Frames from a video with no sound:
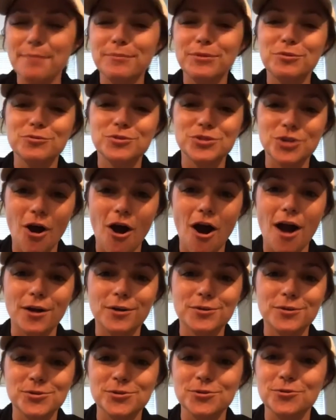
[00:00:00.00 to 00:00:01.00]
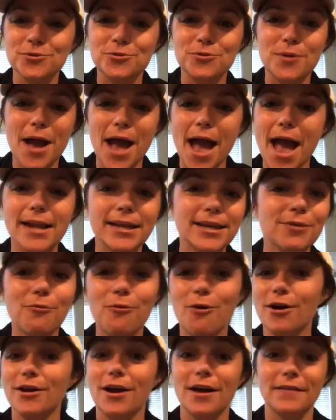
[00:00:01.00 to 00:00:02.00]
you talk to
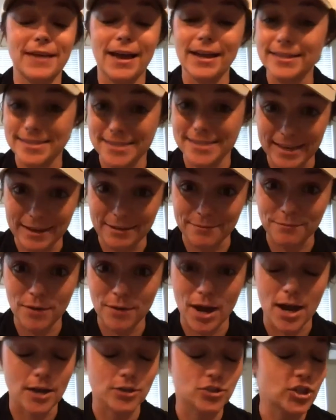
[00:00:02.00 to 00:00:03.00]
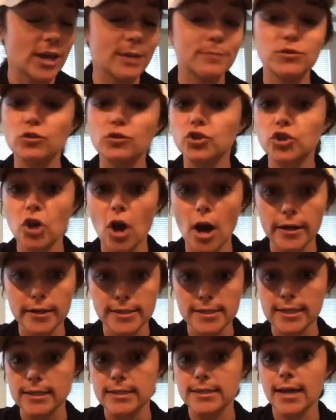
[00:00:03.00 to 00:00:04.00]
anyone on that team, James
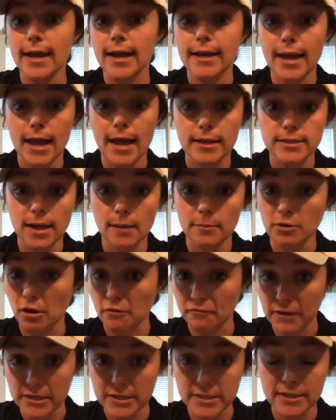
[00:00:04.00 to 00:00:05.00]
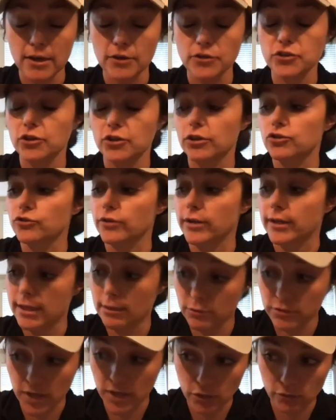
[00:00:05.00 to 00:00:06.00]
O'Shaughnessy, tight end, coming off ACL surgery, he
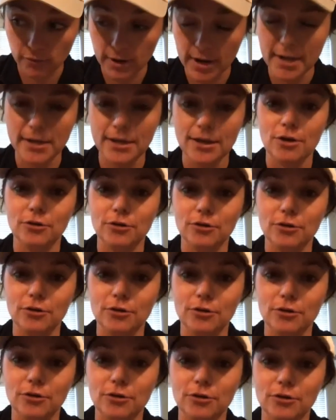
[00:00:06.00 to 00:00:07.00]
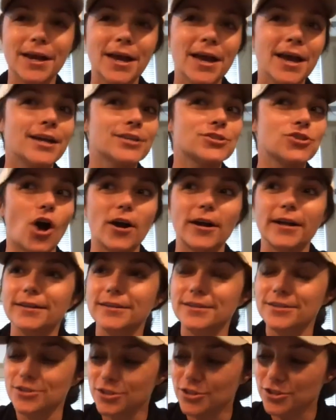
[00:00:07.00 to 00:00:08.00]
was on the radio last week talking
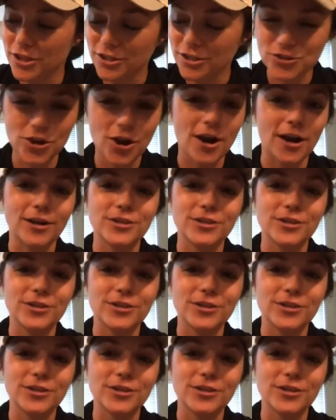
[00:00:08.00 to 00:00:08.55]
to DJ Chark,